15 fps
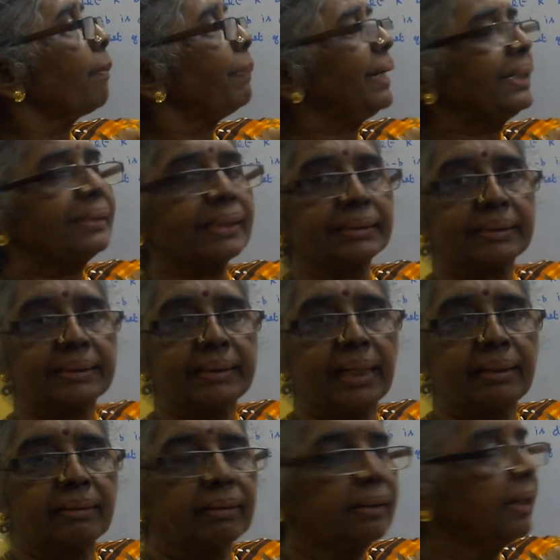B such
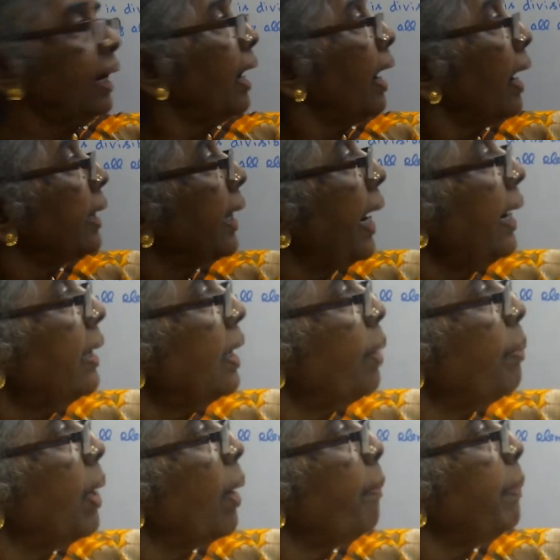that A
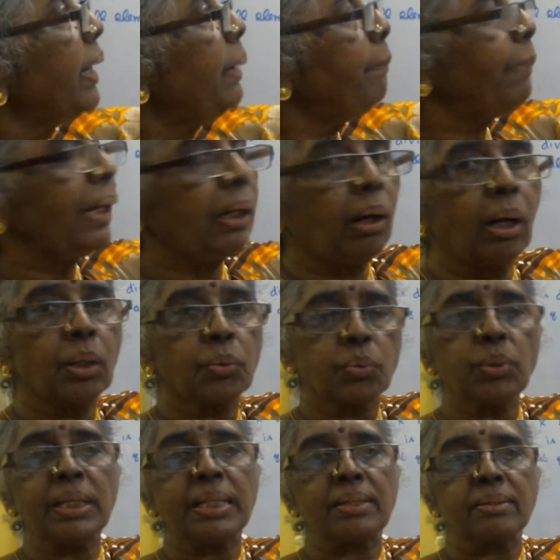comma B belongs
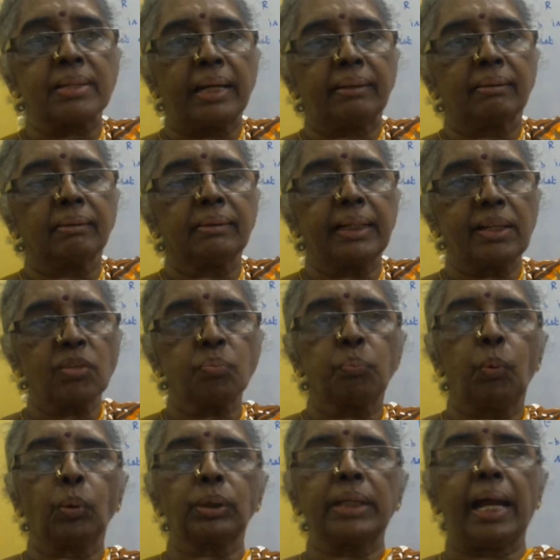to Z. That is,
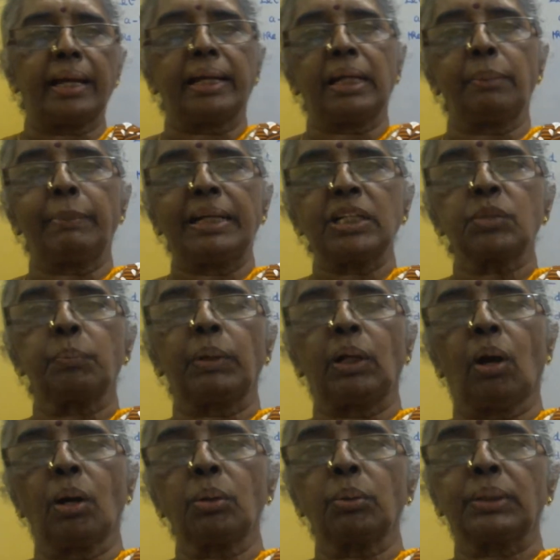both the elements
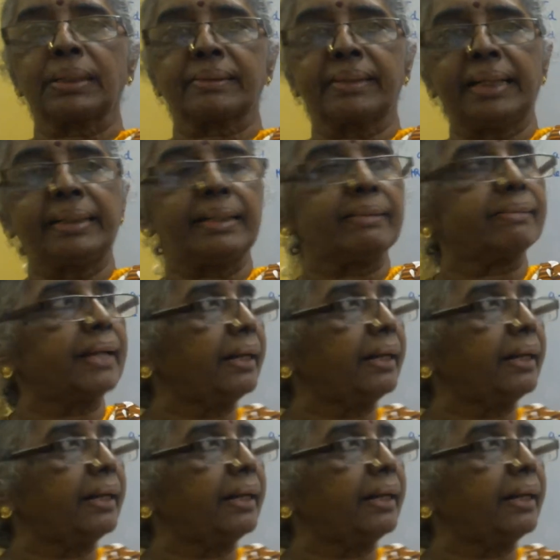belong to the set Z.